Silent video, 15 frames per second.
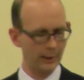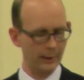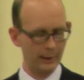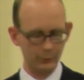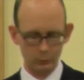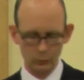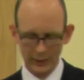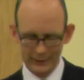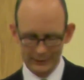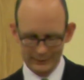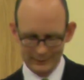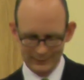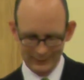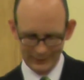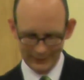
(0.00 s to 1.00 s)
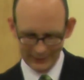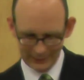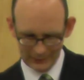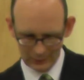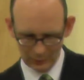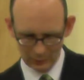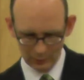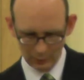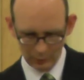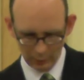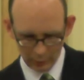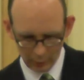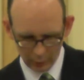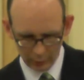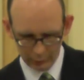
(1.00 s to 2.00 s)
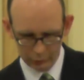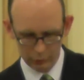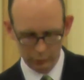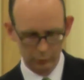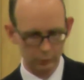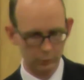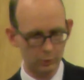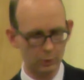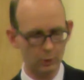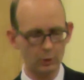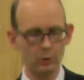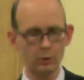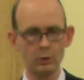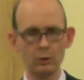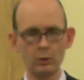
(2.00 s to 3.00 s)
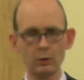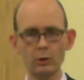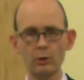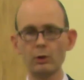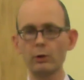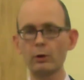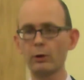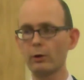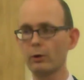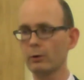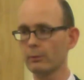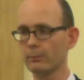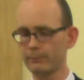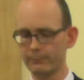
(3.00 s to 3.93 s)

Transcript: and went in unto her.